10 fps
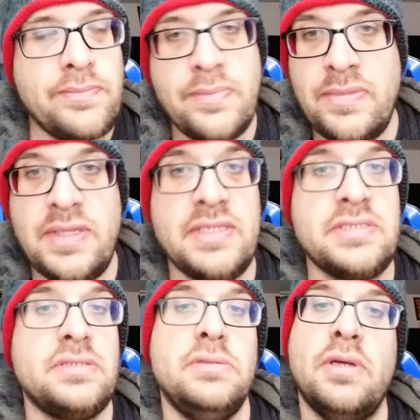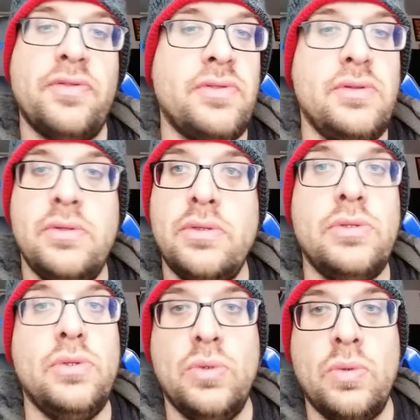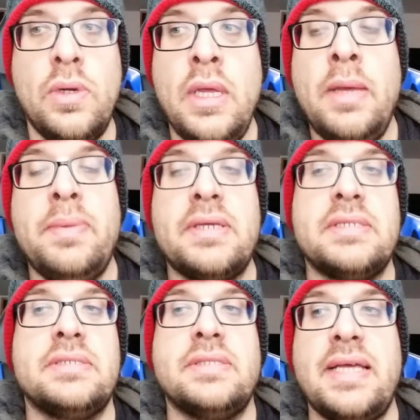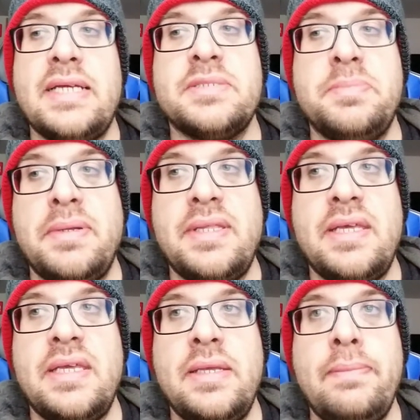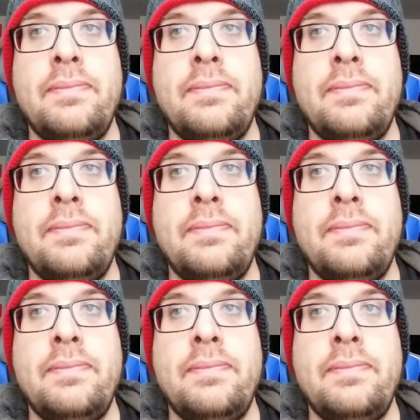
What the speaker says: That's nothing new. Because last Monday,